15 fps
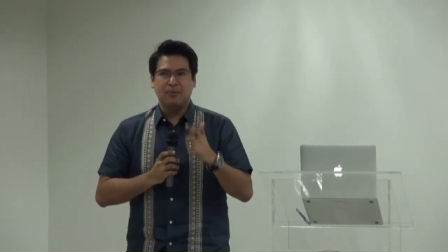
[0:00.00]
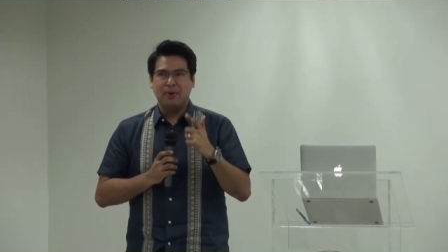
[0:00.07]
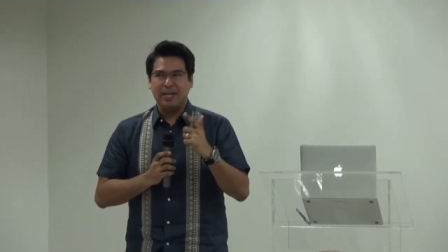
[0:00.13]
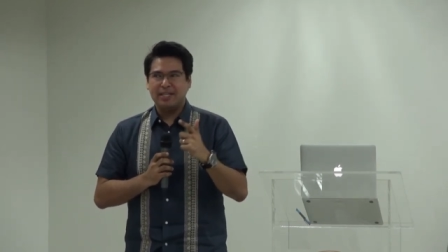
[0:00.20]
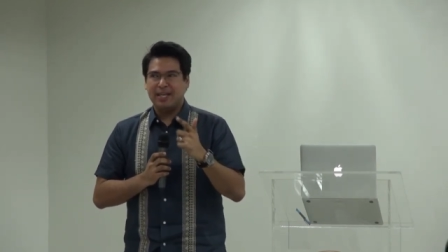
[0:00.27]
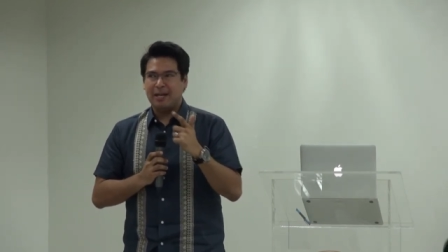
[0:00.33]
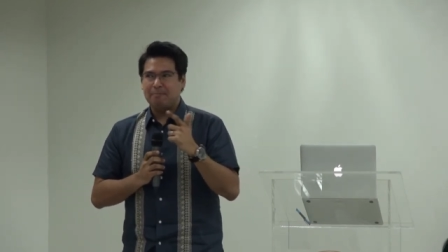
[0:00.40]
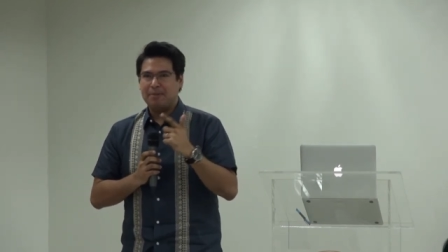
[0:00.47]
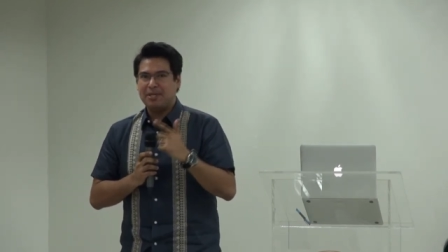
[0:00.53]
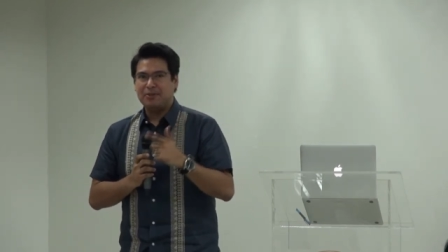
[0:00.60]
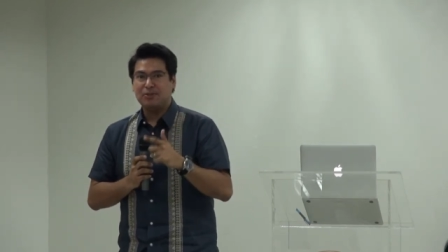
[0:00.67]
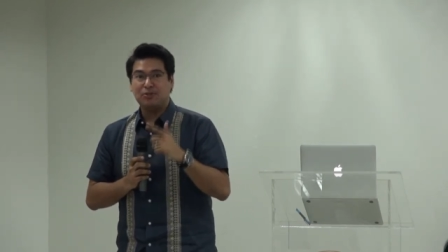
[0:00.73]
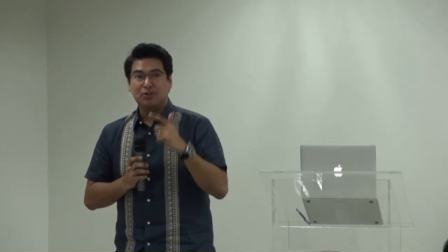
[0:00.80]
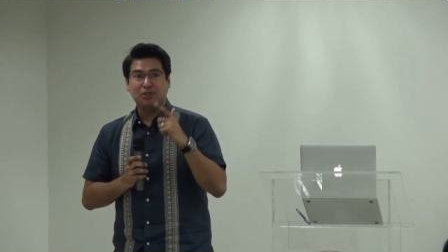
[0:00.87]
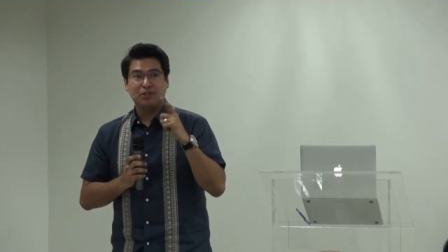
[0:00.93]
What can be
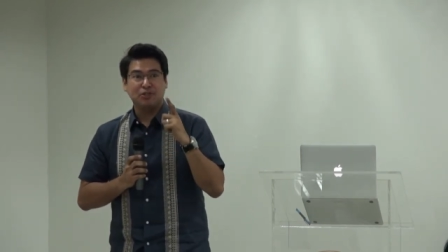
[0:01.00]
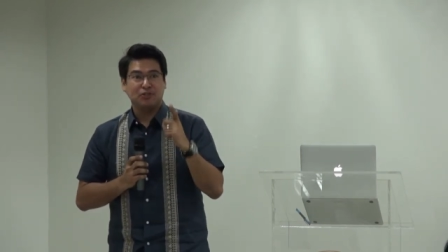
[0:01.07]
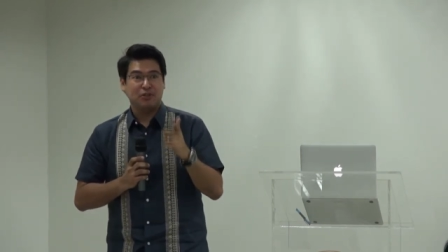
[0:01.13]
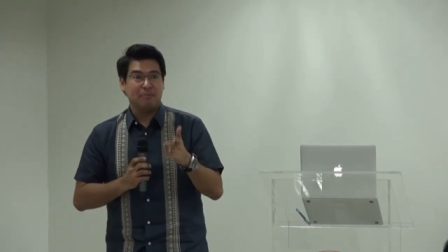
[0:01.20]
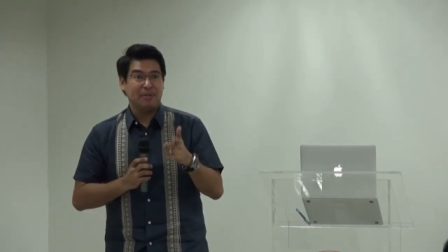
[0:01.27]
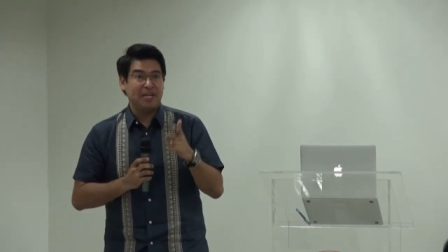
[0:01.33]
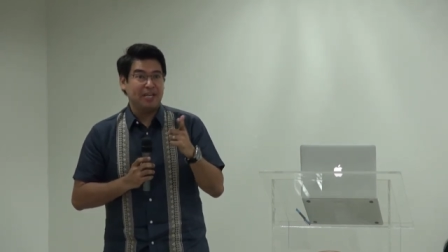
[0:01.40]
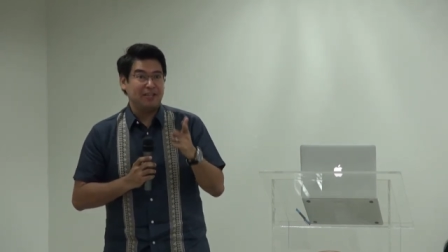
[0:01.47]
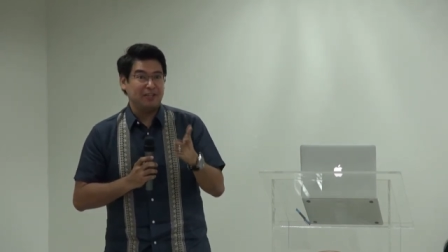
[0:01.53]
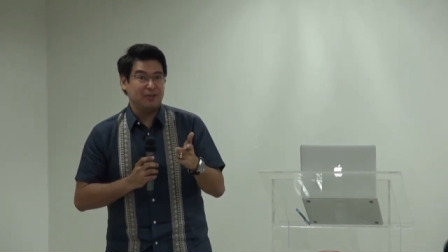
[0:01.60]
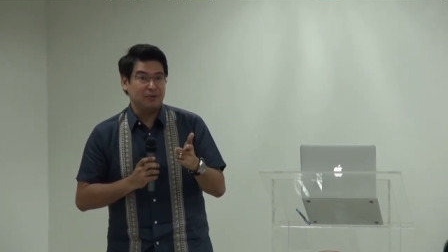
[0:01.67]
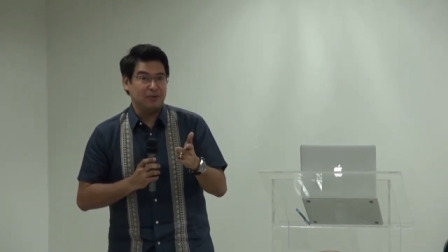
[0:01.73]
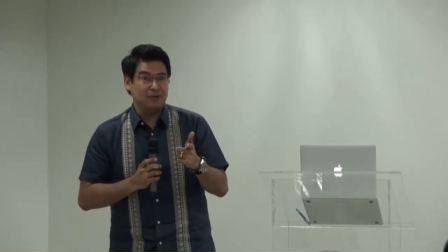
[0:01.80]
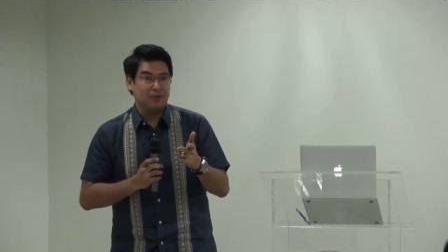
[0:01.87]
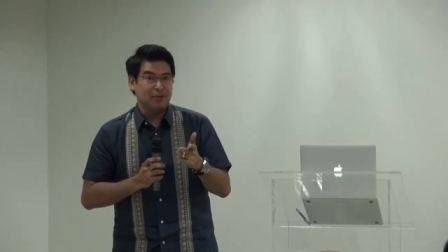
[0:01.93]
used to discriminate
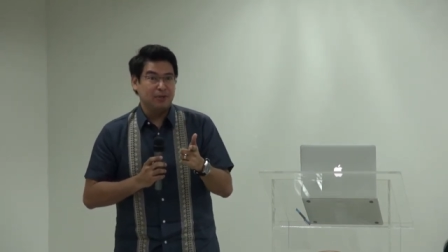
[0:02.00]
you.